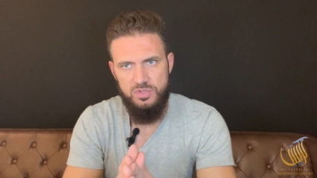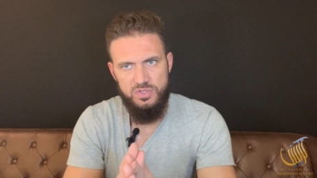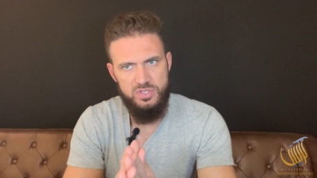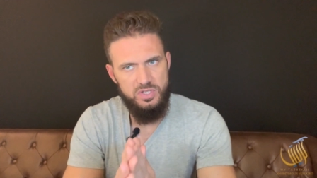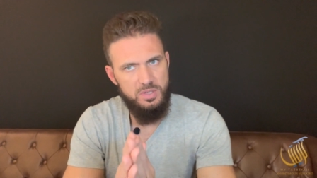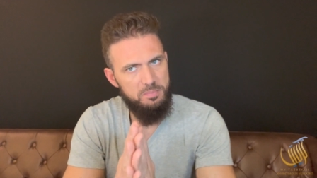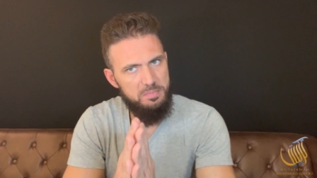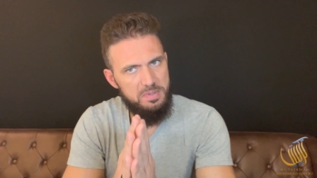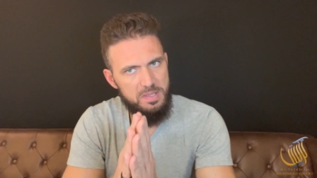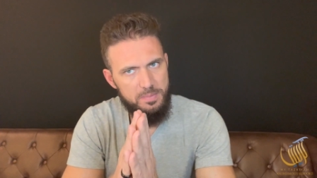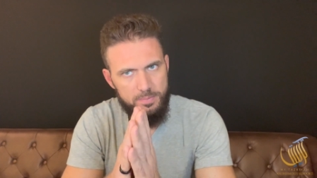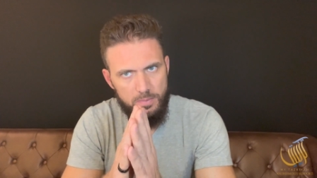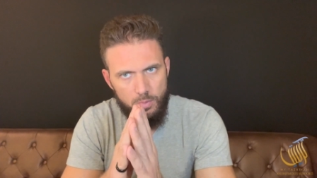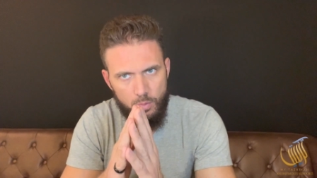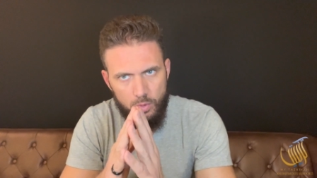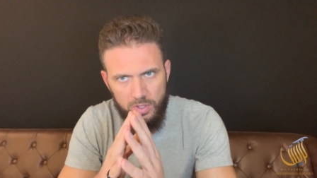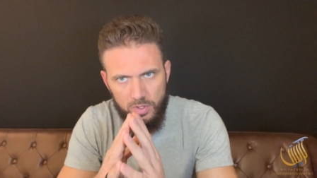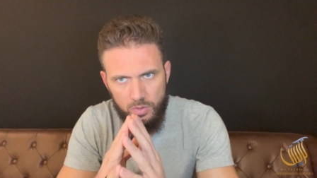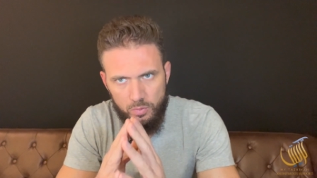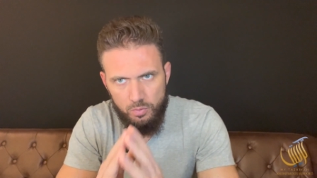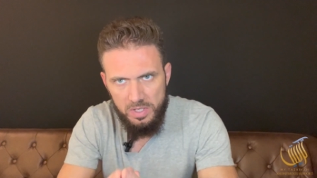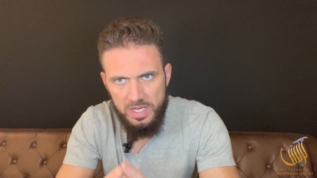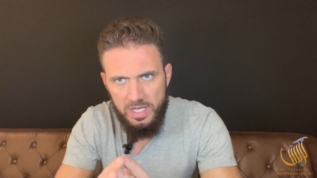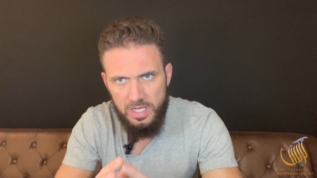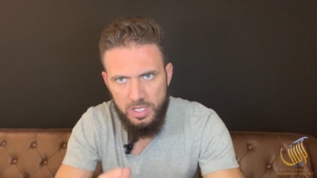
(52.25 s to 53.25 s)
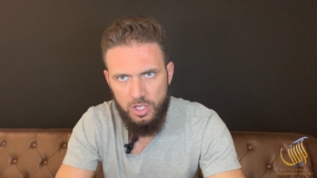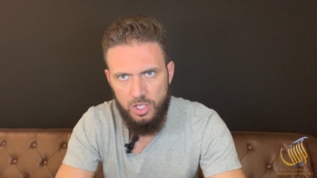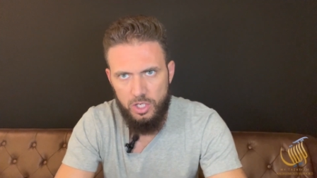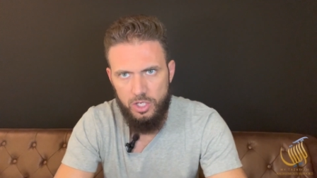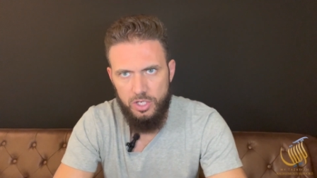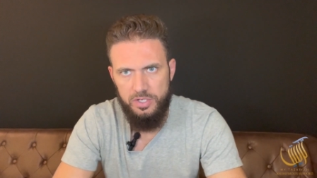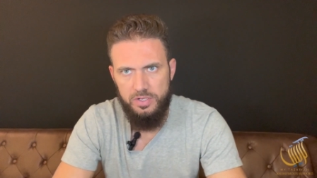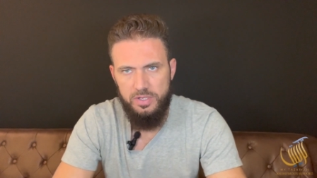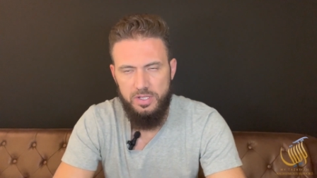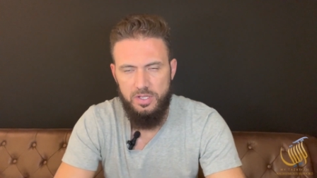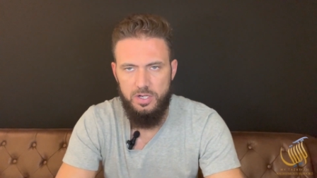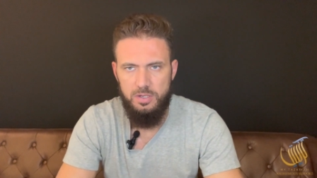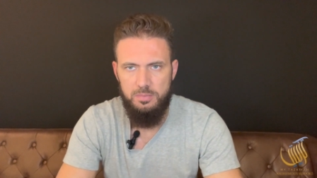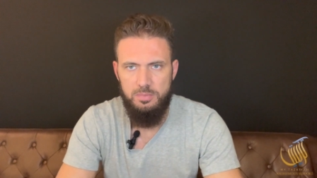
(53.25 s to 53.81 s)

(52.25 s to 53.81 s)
Some people work really hard in